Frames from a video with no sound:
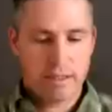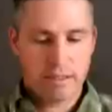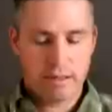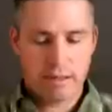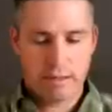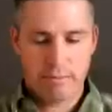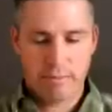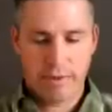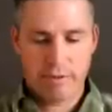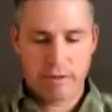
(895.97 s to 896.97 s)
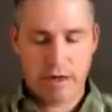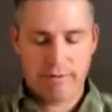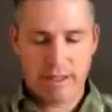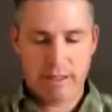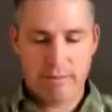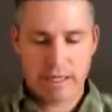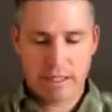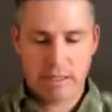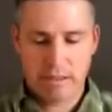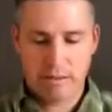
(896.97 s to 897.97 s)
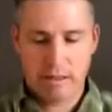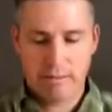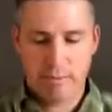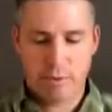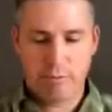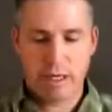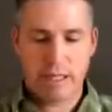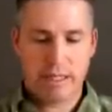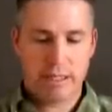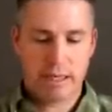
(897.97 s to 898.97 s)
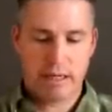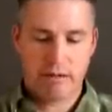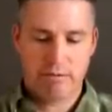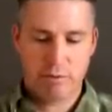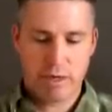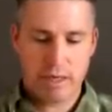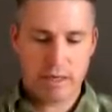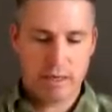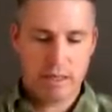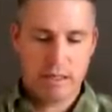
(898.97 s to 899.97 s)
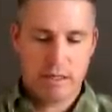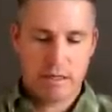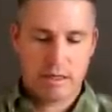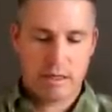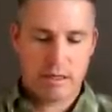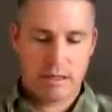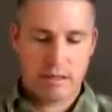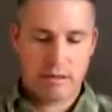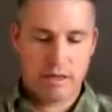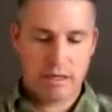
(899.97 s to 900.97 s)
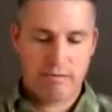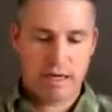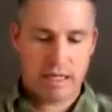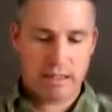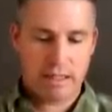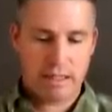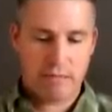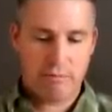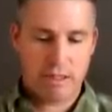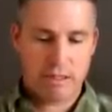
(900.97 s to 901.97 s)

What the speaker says: It would travel under Mexico up through Baja, California. Under Death Valley, it would be